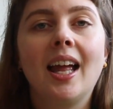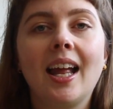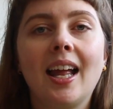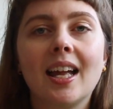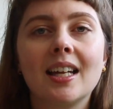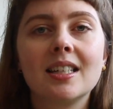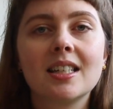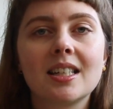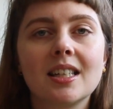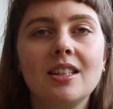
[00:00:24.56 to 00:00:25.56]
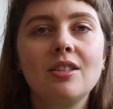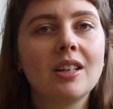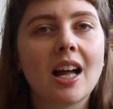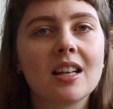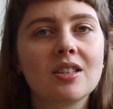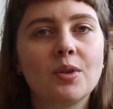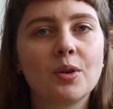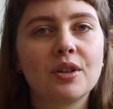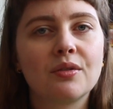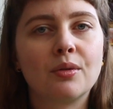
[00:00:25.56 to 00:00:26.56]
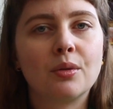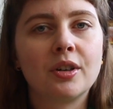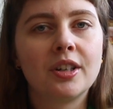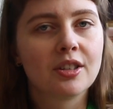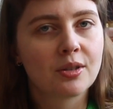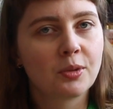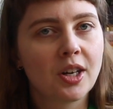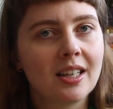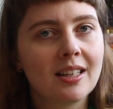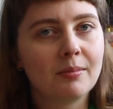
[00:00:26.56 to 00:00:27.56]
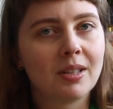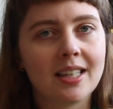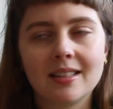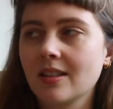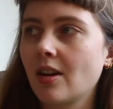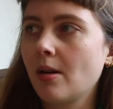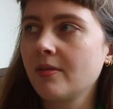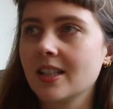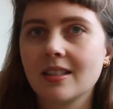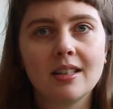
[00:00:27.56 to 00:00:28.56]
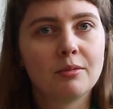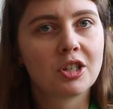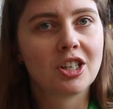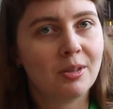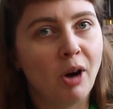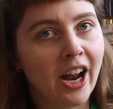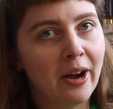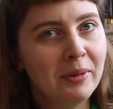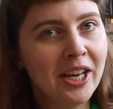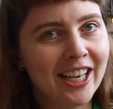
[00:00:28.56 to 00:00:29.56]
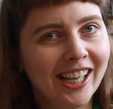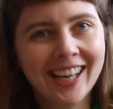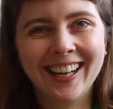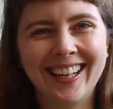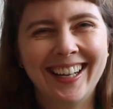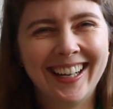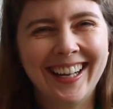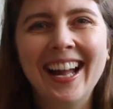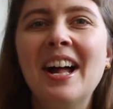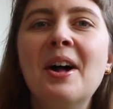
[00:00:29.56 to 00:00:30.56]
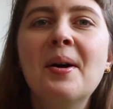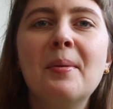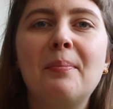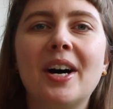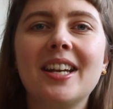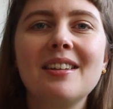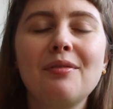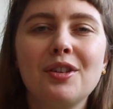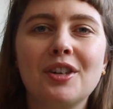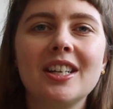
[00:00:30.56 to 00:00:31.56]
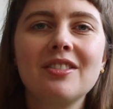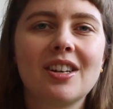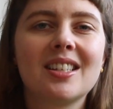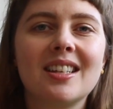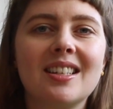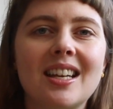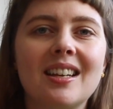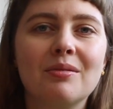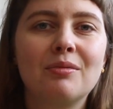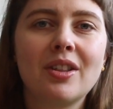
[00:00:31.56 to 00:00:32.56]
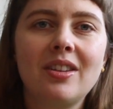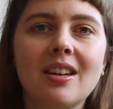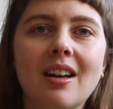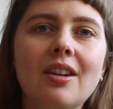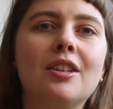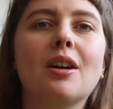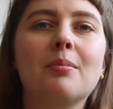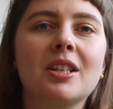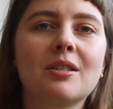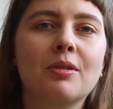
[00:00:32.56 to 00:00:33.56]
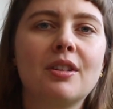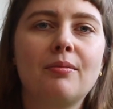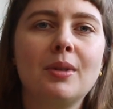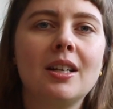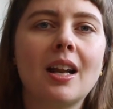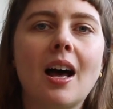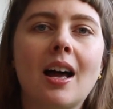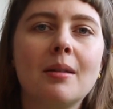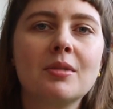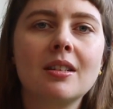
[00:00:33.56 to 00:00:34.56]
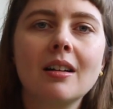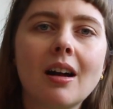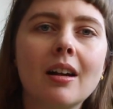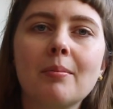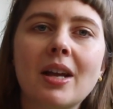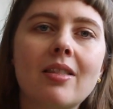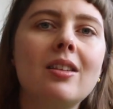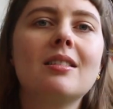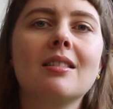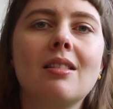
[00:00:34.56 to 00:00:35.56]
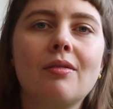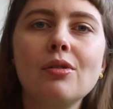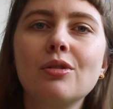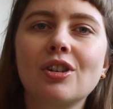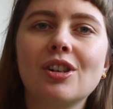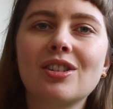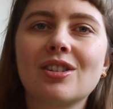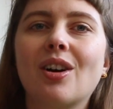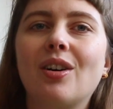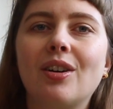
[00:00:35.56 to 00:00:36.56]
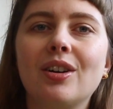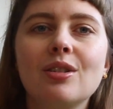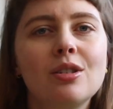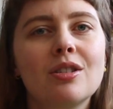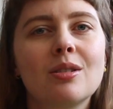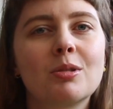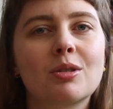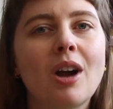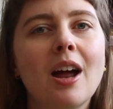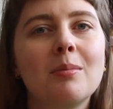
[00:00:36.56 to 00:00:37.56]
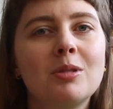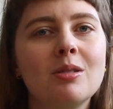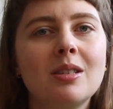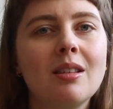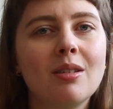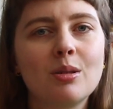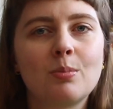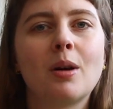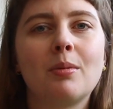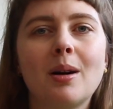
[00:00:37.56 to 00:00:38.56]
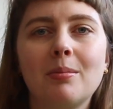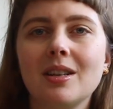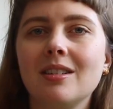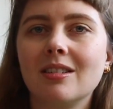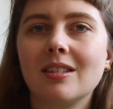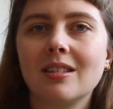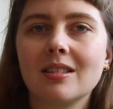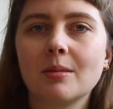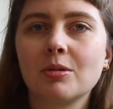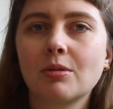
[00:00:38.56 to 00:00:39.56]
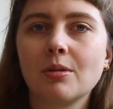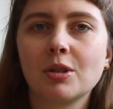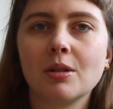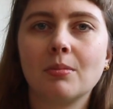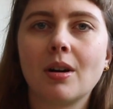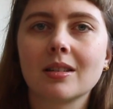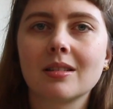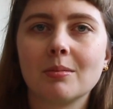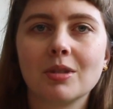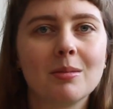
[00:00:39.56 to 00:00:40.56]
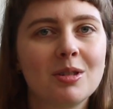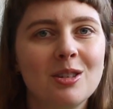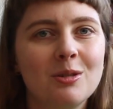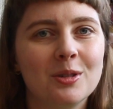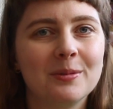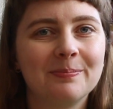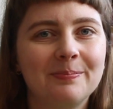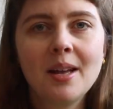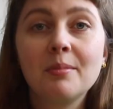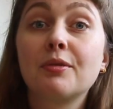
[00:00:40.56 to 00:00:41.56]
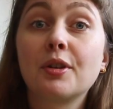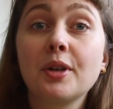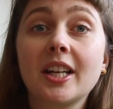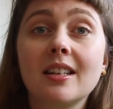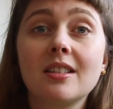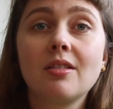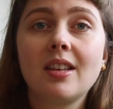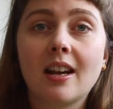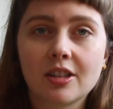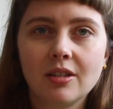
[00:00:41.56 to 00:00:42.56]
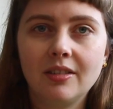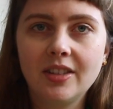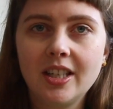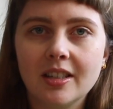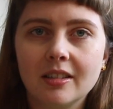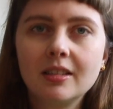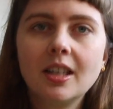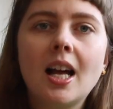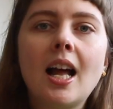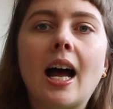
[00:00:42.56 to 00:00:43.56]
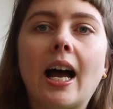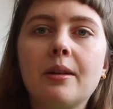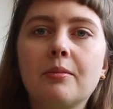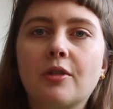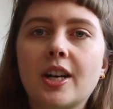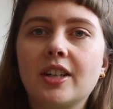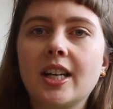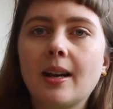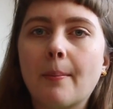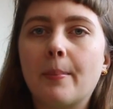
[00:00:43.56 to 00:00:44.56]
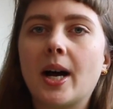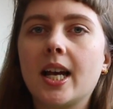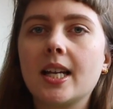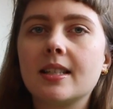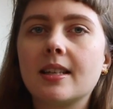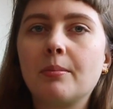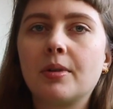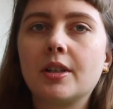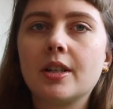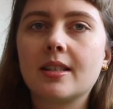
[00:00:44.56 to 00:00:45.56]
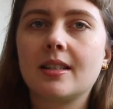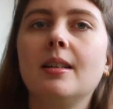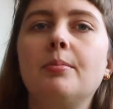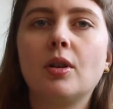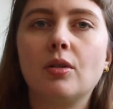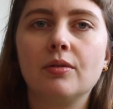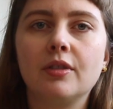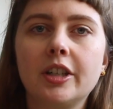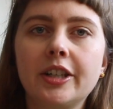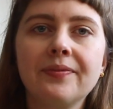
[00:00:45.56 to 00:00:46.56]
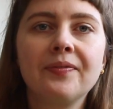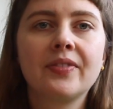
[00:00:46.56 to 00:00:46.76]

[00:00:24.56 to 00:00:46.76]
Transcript: And you guys voted for spring knitting plans, obviously, which is why I'm here. But if you're interested in what the other topics would have been, I'm still gonna make these in the future, so you should subscribe to see those pop up in your subscription box sometime soon. Before we get into the actual video, I am wearing my Semper slip over,